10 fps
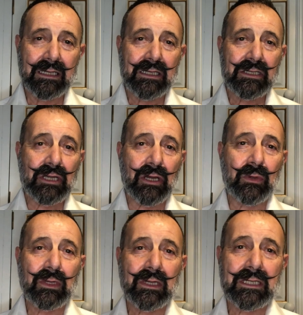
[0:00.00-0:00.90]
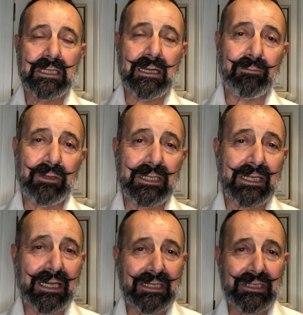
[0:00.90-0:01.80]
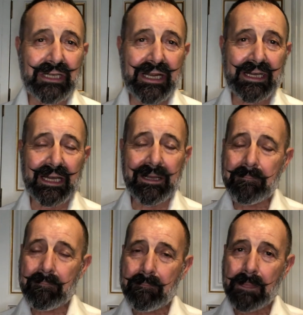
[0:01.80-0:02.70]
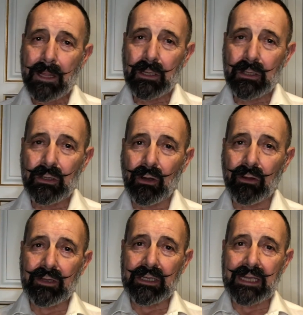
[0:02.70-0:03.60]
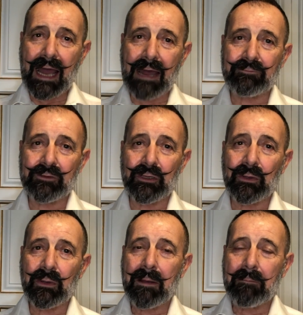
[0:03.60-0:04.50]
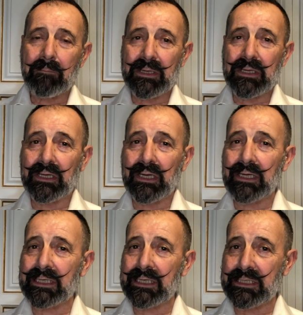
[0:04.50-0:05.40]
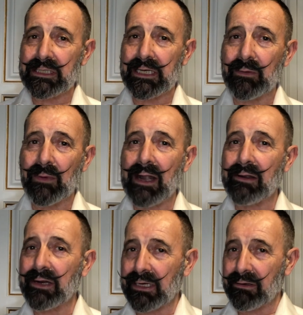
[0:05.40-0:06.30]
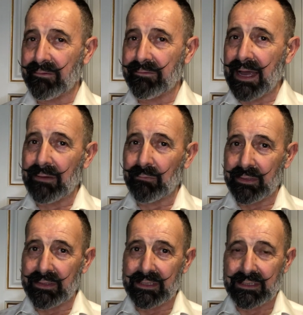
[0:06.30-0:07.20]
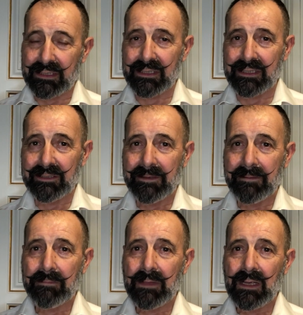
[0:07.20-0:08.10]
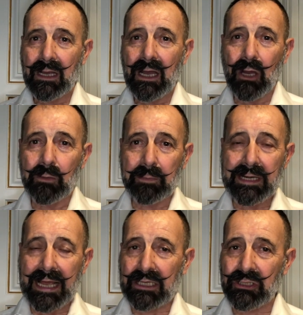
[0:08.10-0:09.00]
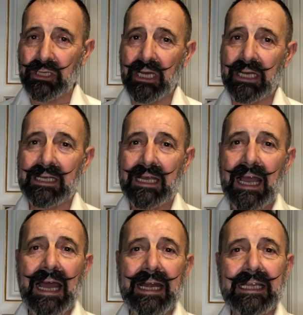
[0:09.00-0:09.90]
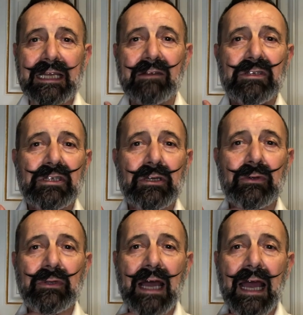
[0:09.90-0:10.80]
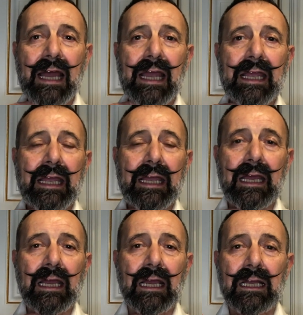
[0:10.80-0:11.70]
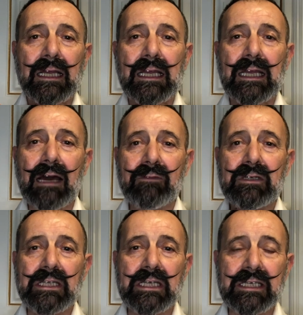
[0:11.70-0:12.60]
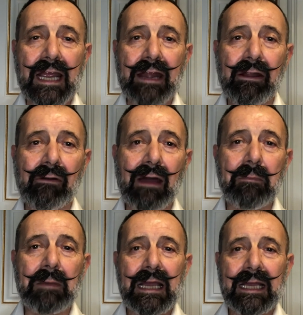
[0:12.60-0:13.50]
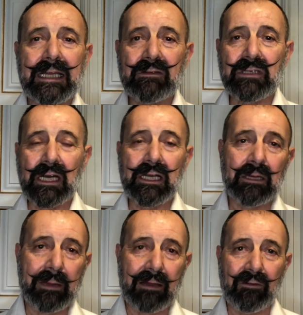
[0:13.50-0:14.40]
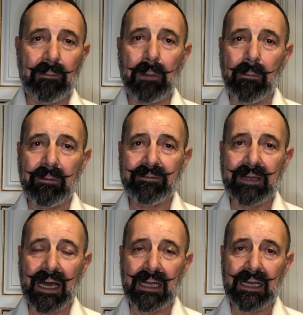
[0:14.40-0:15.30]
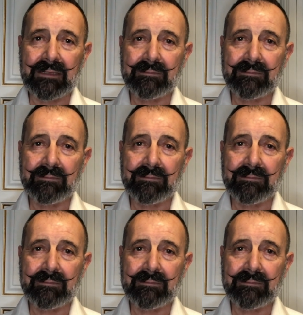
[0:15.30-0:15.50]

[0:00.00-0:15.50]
So something to consider, not that you have to, but you could consider wearing a cravat with this open neck shirt, and it gives you that, it covers this area up, gives it a little bit of a pop of colour.